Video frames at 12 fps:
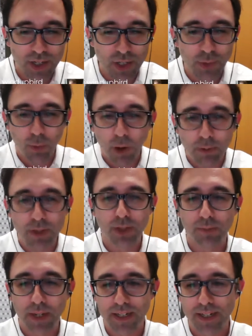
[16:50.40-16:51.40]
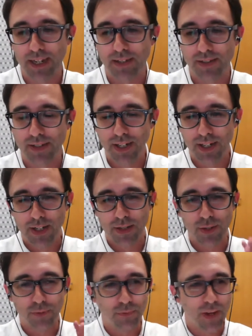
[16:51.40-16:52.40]
she won't return my text.
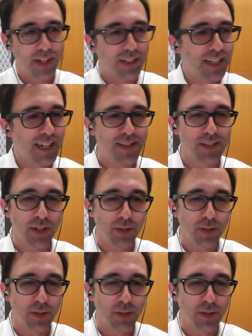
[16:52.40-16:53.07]
So finally I said,